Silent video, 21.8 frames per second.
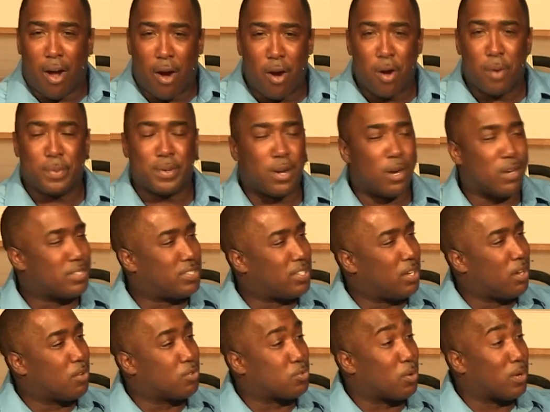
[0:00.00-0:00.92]
arming
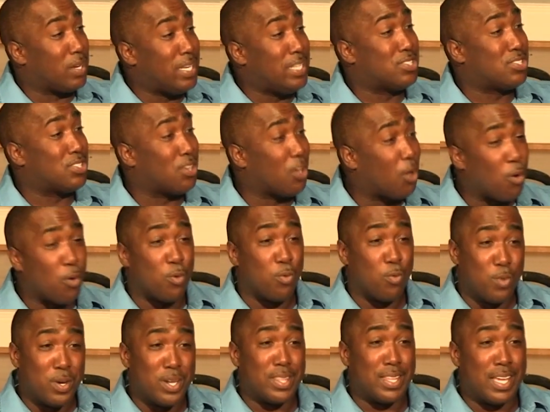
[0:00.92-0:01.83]
ourselves, or at least know
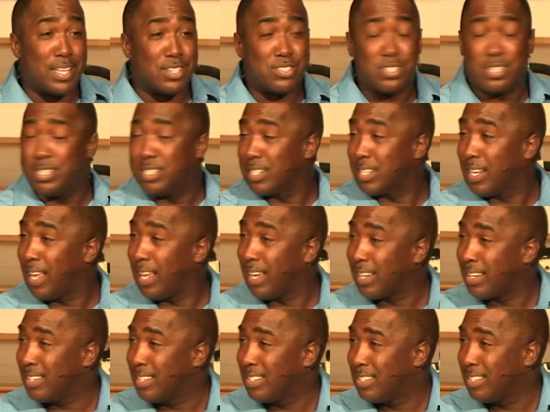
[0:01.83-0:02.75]
what that should look
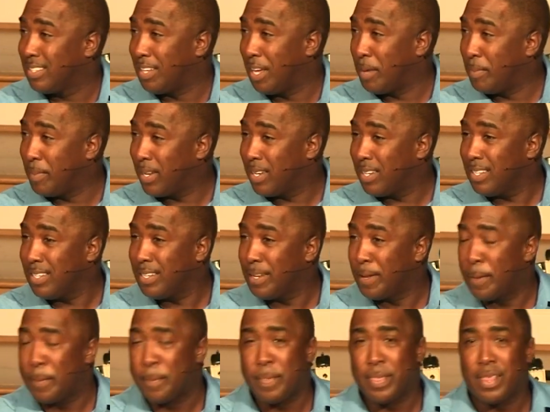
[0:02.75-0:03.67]
like. Amen?
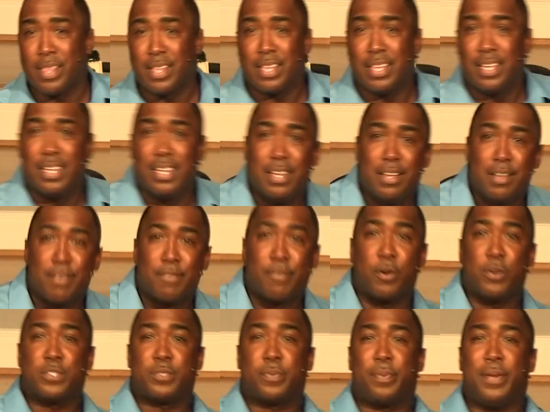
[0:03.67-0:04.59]

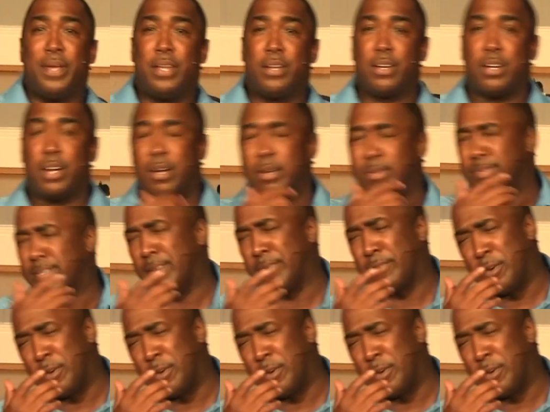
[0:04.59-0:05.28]
Philippians.